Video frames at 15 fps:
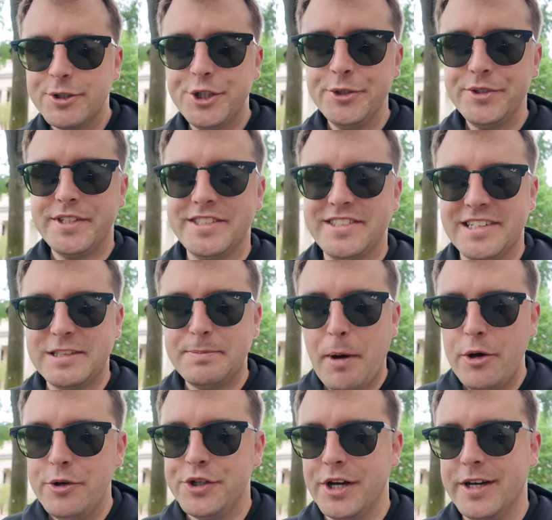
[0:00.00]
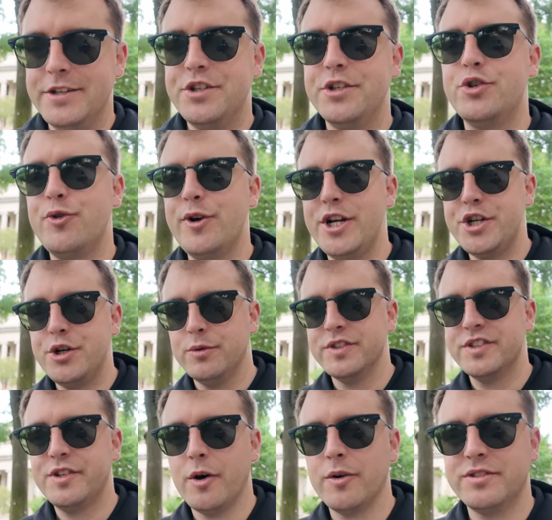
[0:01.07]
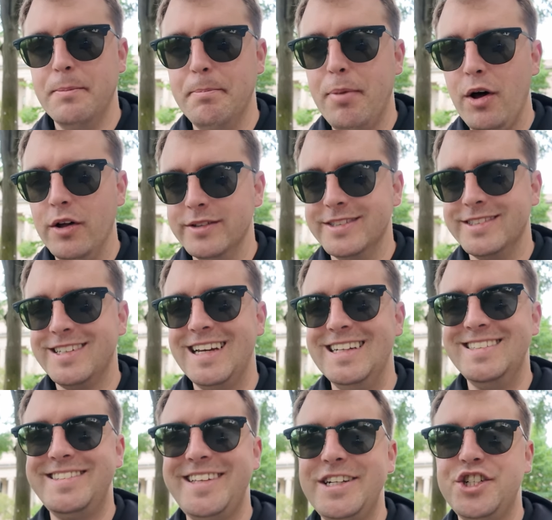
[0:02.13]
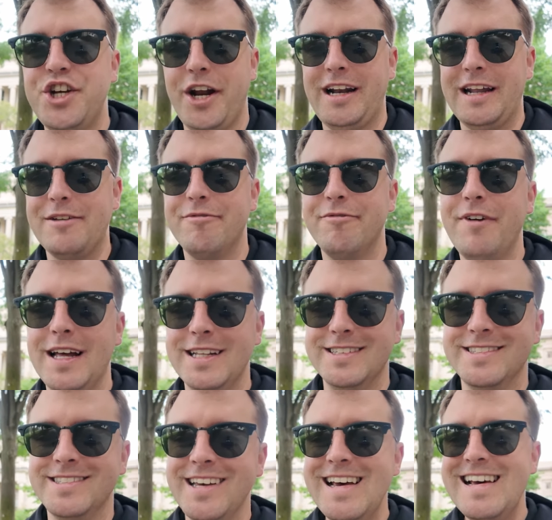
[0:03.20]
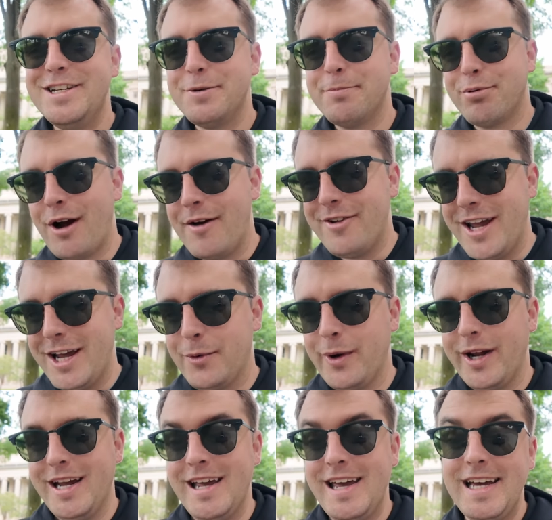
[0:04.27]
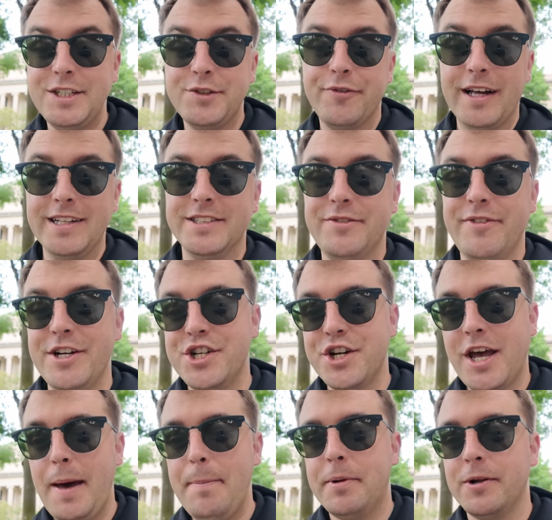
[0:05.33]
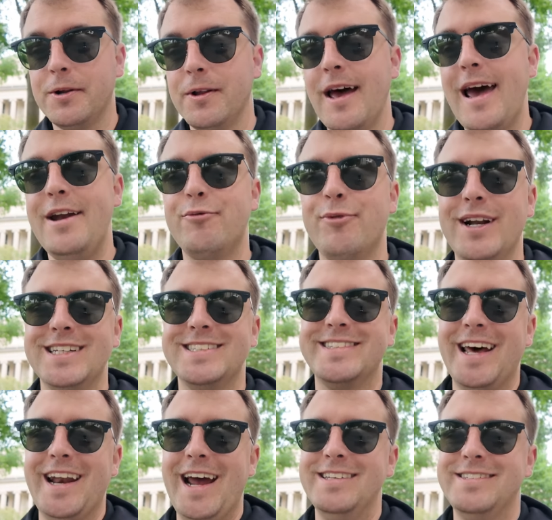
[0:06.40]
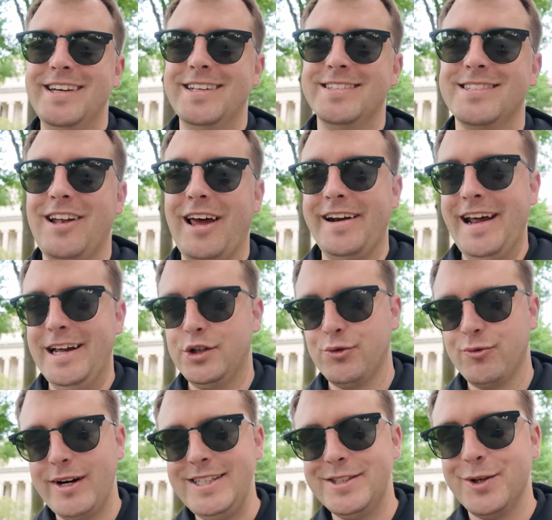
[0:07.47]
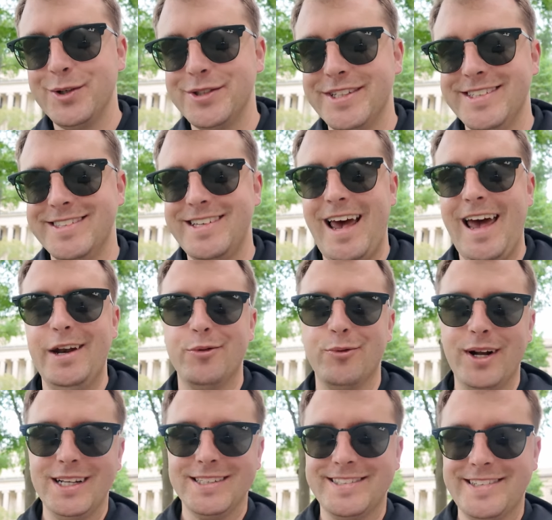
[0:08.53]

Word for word: reduced its exposure to traditional stocks and bonds, instead channeling funds into private equity, hedge funds, venture capital, and real estate assets like natural resources and real